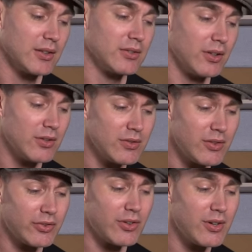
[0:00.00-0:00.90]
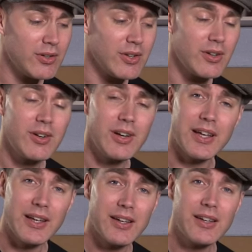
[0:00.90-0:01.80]
Don't throw your
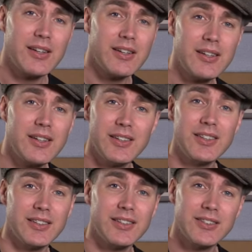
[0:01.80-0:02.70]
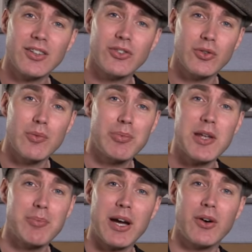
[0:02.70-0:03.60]
hand onto a
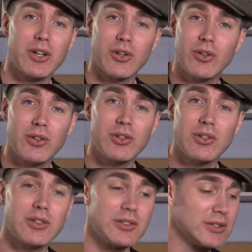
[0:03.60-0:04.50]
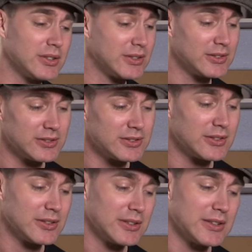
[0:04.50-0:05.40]
B power chord.
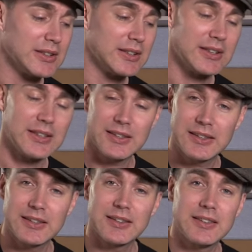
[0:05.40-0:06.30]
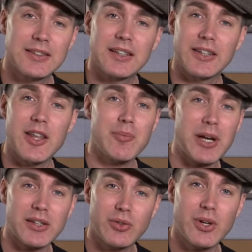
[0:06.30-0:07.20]
And then
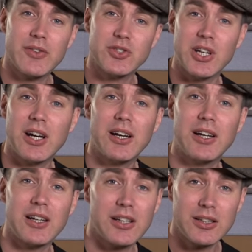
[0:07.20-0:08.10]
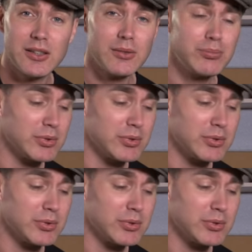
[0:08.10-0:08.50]
back to F sharp.